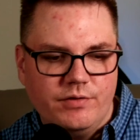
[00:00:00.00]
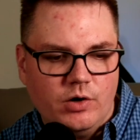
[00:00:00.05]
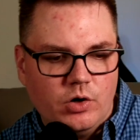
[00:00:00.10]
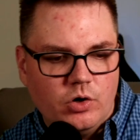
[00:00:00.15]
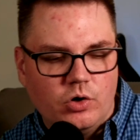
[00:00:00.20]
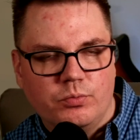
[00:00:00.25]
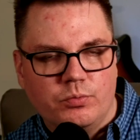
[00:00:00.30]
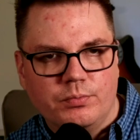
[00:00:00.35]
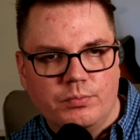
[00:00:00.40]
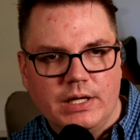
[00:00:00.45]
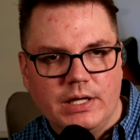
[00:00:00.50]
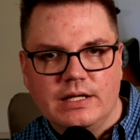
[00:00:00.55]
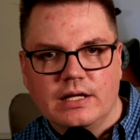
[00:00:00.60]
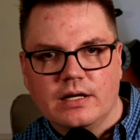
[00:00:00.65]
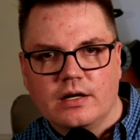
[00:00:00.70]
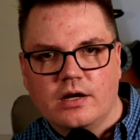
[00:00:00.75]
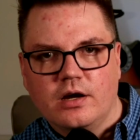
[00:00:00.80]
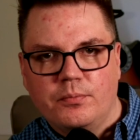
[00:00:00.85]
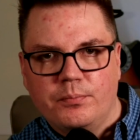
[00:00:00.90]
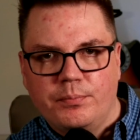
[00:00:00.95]
home and
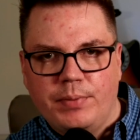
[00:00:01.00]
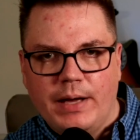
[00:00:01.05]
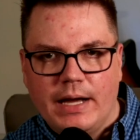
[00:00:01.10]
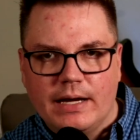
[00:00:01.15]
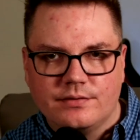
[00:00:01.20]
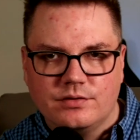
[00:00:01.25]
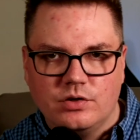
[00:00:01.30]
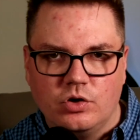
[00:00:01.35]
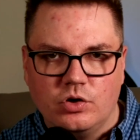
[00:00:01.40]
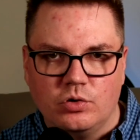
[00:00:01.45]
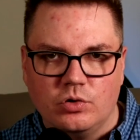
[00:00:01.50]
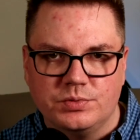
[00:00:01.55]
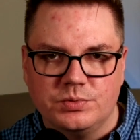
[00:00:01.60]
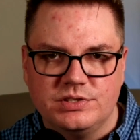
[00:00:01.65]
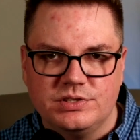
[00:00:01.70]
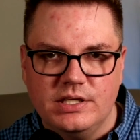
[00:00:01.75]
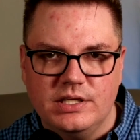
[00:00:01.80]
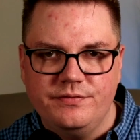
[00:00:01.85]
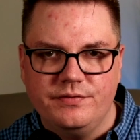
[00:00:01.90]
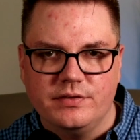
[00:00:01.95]
then come back to home
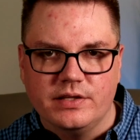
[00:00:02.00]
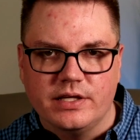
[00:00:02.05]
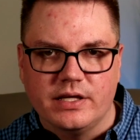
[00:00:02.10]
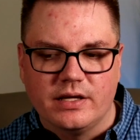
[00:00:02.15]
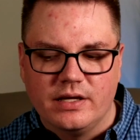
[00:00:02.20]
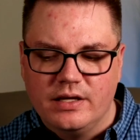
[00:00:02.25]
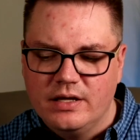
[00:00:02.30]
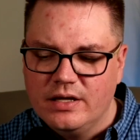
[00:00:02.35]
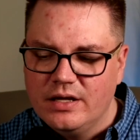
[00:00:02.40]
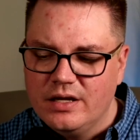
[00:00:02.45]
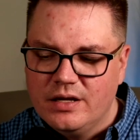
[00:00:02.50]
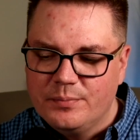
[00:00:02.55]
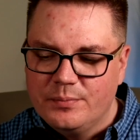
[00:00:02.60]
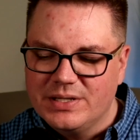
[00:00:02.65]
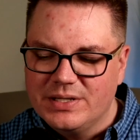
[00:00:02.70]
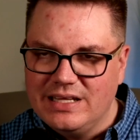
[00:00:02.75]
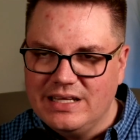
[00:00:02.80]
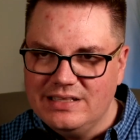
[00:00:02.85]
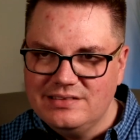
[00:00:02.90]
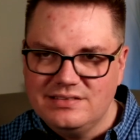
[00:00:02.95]
safely,
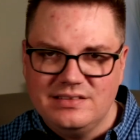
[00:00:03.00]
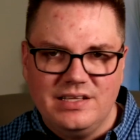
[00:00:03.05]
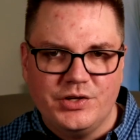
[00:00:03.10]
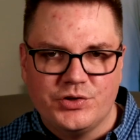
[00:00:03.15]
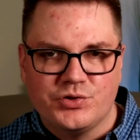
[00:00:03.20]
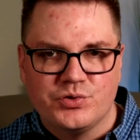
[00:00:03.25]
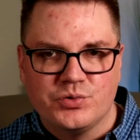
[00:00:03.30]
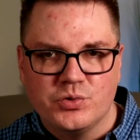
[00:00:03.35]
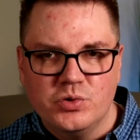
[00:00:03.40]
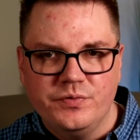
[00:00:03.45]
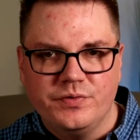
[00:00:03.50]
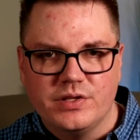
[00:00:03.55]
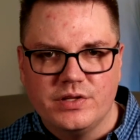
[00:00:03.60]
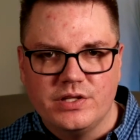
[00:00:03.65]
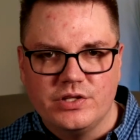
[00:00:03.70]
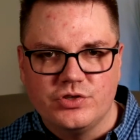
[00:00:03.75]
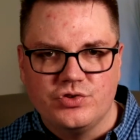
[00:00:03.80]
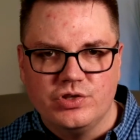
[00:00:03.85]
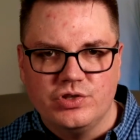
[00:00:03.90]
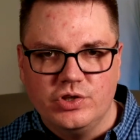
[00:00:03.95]
but that's not true for
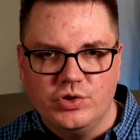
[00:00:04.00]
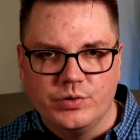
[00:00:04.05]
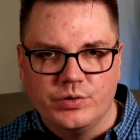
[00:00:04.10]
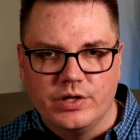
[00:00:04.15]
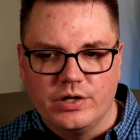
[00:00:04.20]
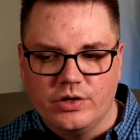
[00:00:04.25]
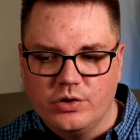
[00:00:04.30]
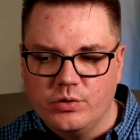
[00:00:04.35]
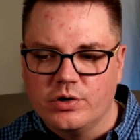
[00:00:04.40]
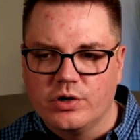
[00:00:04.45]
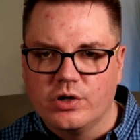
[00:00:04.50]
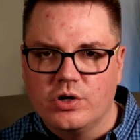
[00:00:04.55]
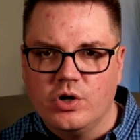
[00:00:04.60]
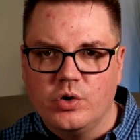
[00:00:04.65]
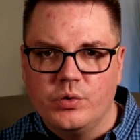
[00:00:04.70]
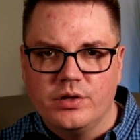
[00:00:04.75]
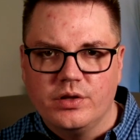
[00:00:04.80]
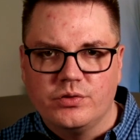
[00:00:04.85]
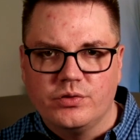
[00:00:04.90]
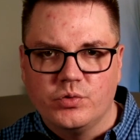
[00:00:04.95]
these children who are
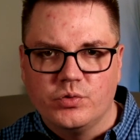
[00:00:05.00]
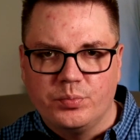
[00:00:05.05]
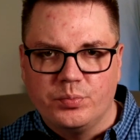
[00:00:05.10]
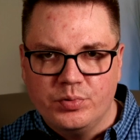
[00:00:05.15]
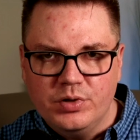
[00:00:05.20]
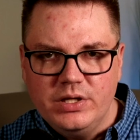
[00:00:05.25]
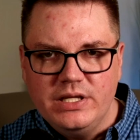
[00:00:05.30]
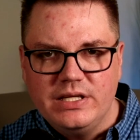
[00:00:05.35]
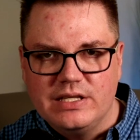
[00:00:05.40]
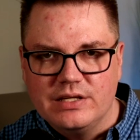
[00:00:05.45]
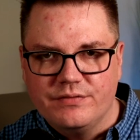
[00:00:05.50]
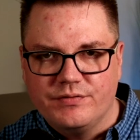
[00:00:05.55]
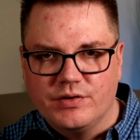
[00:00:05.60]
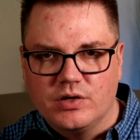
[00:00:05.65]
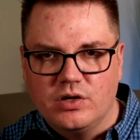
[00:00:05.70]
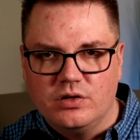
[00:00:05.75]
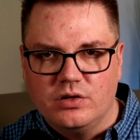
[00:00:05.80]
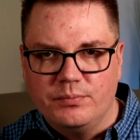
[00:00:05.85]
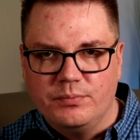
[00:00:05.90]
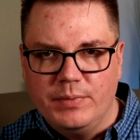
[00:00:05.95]
going through a pretty
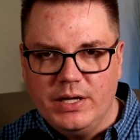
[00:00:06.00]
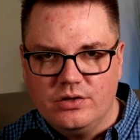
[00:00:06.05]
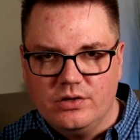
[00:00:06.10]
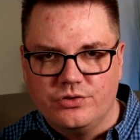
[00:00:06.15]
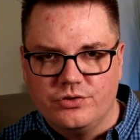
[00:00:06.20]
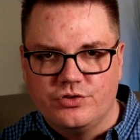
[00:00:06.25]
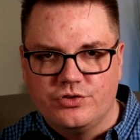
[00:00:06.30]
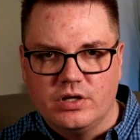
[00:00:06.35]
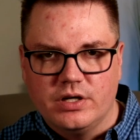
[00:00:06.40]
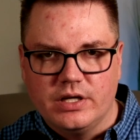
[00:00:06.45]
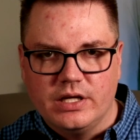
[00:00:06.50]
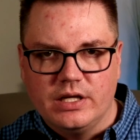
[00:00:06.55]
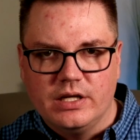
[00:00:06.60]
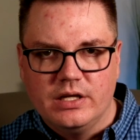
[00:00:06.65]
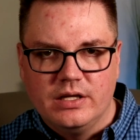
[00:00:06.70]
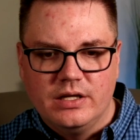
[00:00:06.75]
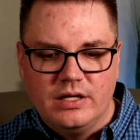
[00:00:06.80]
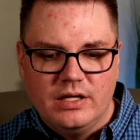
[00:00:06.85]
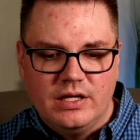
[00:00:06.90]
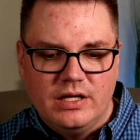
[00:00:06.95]
difficult medical journey.
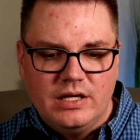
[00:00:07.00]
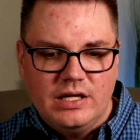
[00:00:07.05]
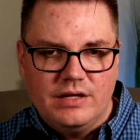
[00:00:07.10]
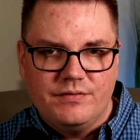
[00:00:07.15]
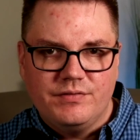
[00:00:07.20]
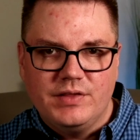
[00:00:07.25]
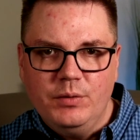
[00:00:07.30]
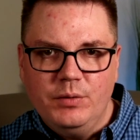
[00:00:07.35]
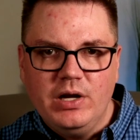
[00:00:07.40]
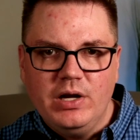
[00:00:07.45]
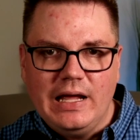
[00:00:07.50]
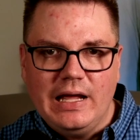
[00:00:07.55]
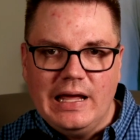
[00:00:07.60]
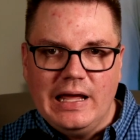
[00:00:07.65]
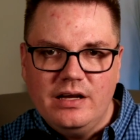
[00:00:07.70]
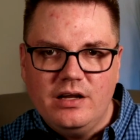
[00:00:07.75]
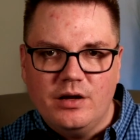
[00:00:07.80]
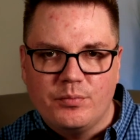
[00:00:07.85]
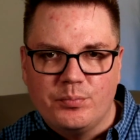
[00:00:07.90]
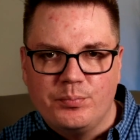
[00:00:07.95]
If they were to
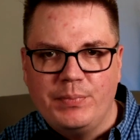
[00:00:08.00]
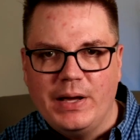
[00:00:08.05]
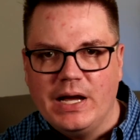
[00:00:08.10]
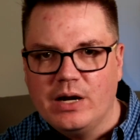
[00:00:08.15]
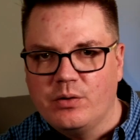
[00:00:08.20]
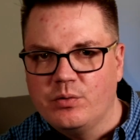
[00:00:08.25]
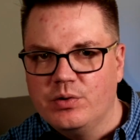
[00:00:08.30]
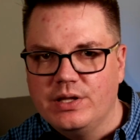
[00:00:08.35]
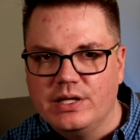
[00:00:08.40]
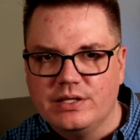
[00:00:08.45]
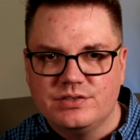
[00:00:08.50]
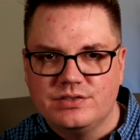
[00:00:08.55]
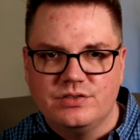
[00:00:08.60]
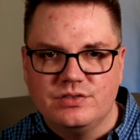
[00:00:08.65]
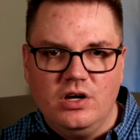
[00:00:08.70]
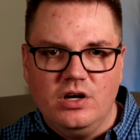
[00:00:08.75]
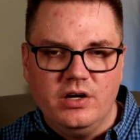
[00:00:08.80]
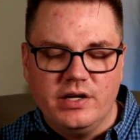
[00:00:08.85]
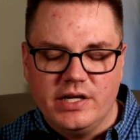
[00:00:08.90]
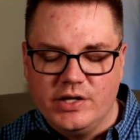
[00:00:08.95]
end up back where they
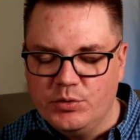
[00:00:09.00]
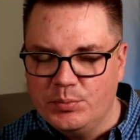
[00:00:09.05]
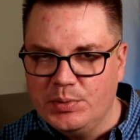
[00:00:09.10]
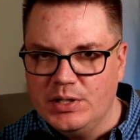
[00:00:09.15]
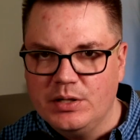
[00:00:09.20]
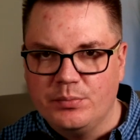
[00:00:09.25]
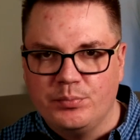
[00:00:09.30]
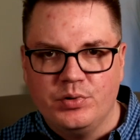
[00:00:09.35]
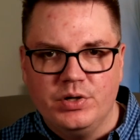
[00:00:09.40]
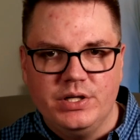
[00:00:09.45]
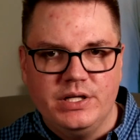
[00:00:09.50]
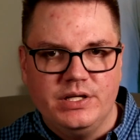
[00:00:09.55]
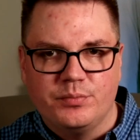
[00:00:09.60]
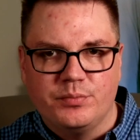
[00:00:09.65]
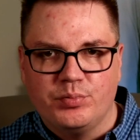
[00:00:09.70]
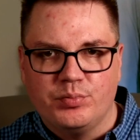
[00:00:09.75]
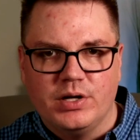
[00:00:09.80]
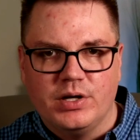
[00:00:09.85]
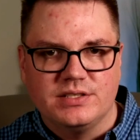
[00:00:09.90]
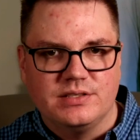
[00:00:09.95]
started, it would be a pretty
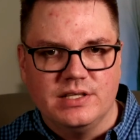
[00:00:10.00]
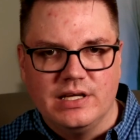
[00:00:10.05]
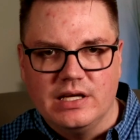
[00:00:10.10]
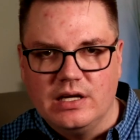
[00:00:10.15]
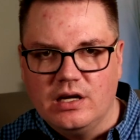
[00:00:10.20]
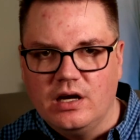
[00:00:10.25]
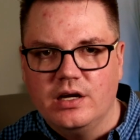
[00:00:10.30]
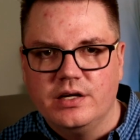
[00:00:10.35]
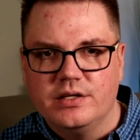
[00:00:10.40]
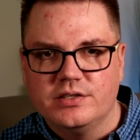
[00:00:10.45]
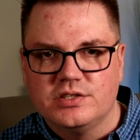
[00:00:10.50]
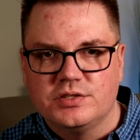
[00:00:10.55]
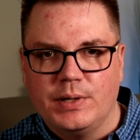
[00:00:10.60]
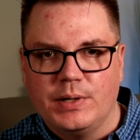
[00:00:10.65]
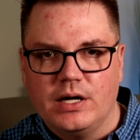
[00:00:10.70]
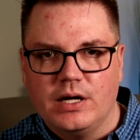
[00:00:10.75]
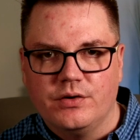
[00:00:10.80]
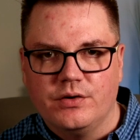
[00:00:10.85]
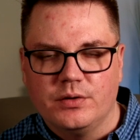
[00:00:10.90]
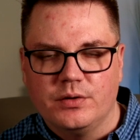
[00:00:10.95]
depressing and
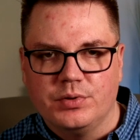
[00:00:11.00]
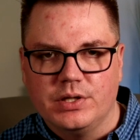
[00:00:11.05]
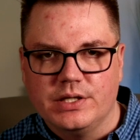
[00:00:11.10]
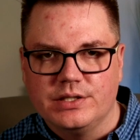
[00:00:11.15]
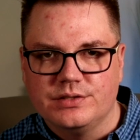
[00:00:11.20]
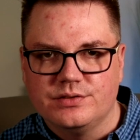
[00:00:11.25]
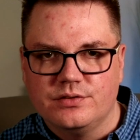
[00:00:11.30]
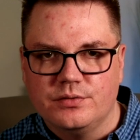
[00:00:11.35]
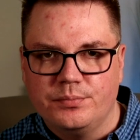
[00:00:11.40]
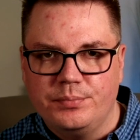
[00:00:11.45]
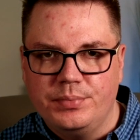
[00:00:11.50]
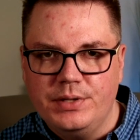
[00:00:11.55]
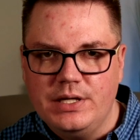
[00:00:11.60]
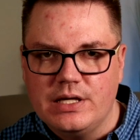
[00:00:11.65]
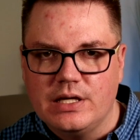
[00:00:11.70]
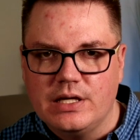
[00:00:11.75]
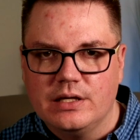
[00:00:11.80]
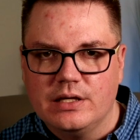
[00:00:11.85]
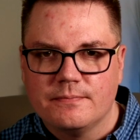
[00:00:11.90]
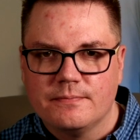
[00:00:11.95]
uninspiring place to
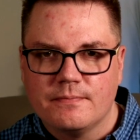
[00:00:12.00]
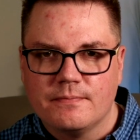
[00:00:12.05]
be.